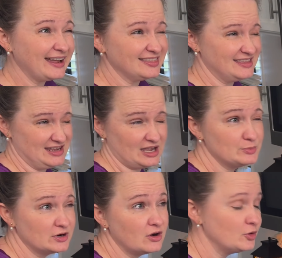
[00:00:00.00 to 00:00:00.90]
I think I
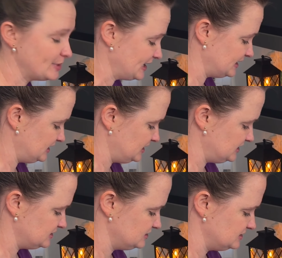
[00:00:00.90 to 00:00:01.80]
put a whole packet in
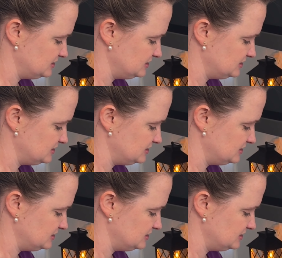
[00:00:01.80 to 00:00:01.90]
it.